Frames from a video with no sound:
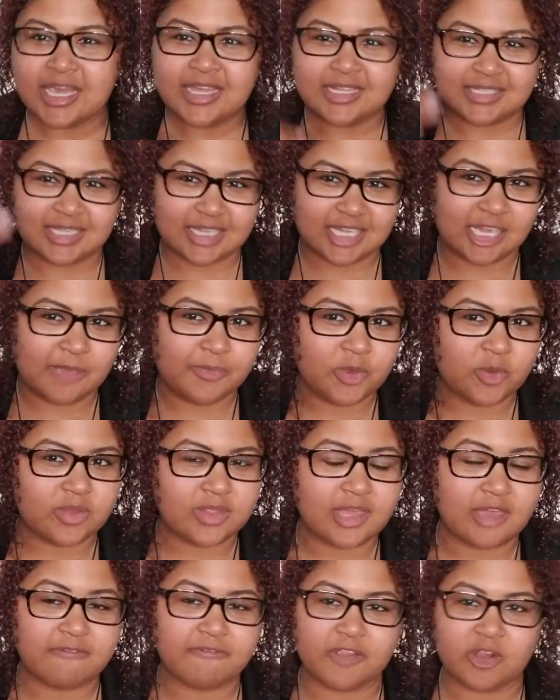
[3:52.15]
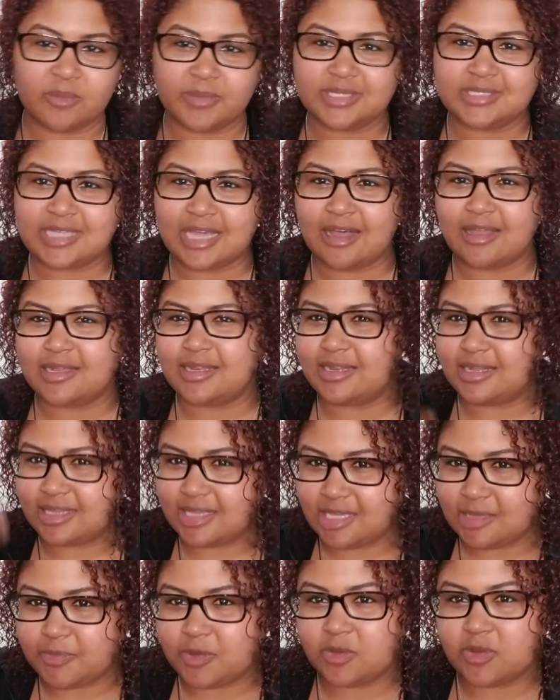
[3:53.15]
to keep you in that fear mentality, to
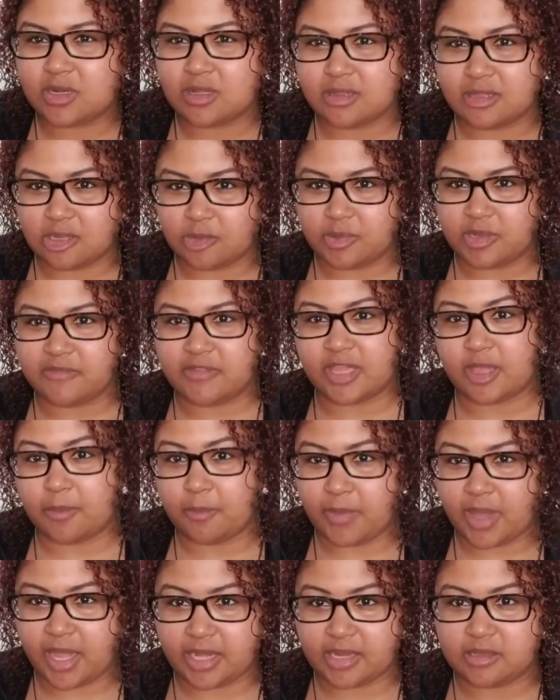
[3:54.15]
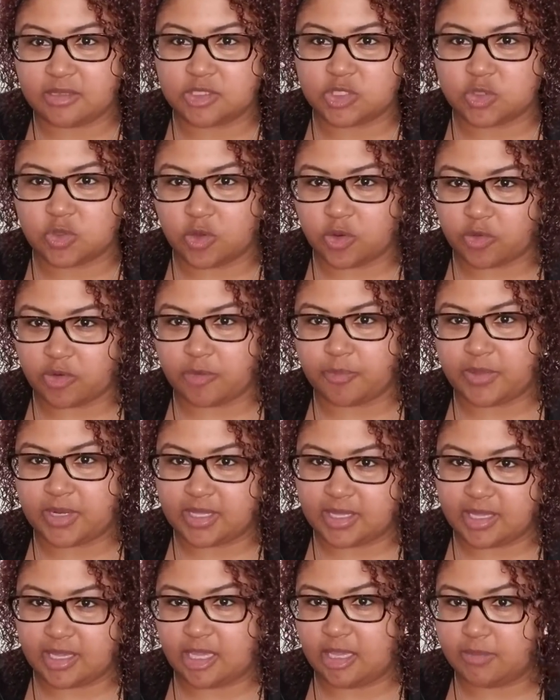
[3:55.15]
keep you in a little bit of like a mind control grip
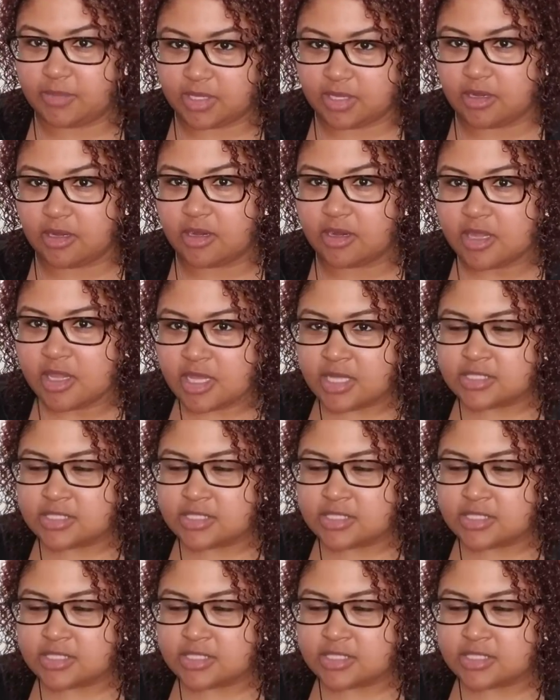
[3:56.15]
and game here,